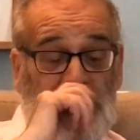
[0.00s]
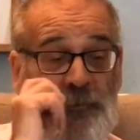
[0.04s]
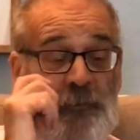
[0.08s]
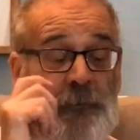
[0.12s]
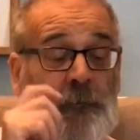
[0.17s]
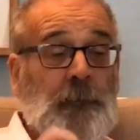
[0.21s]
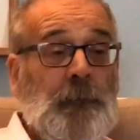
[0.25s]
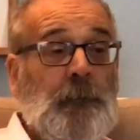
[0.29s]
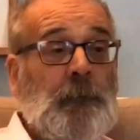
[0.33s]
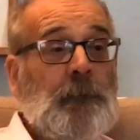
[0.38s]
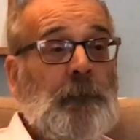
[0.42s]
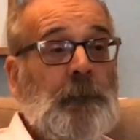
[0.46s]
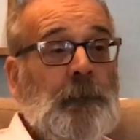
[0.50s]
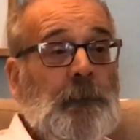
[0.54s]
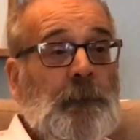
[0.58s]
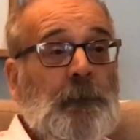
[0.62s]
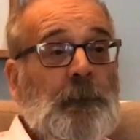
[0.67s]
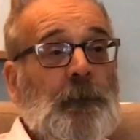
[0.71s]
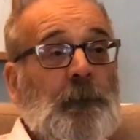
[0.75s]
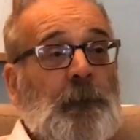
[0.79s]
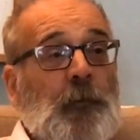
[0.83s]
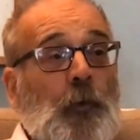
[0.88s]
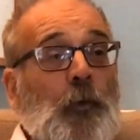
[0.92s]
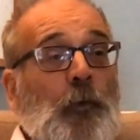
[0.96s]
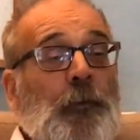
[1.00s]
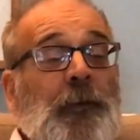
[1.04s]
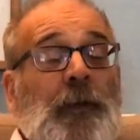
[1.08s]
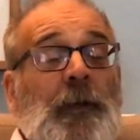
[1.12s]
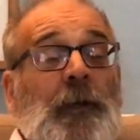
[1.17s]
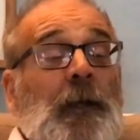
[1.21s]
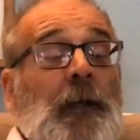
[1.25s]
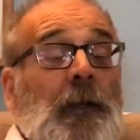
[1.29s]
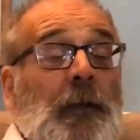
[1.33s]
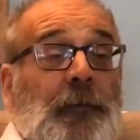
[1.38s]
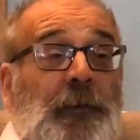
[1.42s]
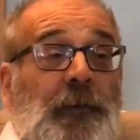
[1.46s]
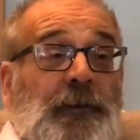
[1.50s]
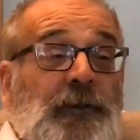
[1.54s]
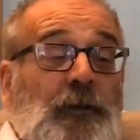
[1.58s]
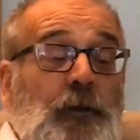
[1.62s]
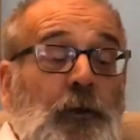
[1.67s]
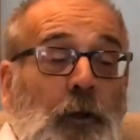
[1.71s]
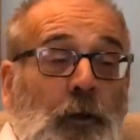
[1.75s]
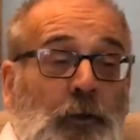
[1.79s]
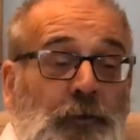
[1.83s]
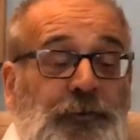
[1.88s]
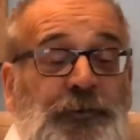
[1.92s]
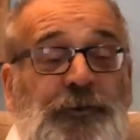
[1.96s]
to the forth. There's
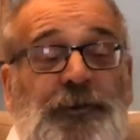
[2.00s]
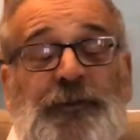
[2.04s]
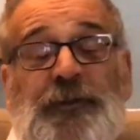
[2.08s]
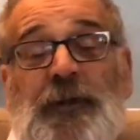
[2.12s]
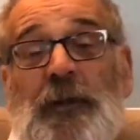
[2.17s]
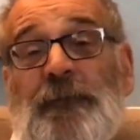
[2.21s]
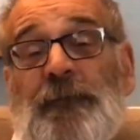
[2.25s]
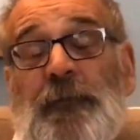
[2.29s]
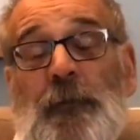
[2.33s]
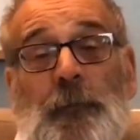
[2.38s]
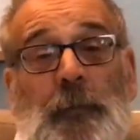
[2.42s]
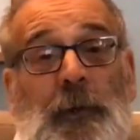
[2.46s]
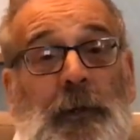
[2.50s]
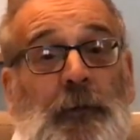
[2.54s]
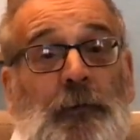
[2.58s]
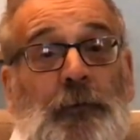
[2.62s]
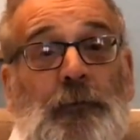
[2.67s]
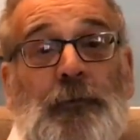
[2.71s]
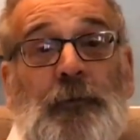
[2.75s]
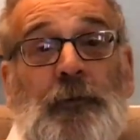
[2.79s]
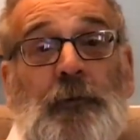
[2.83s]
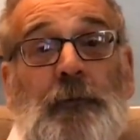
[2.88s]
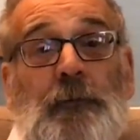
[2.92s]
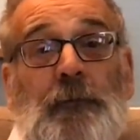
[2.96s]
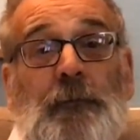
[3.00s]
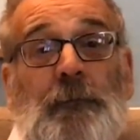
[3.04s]
lots of stuff about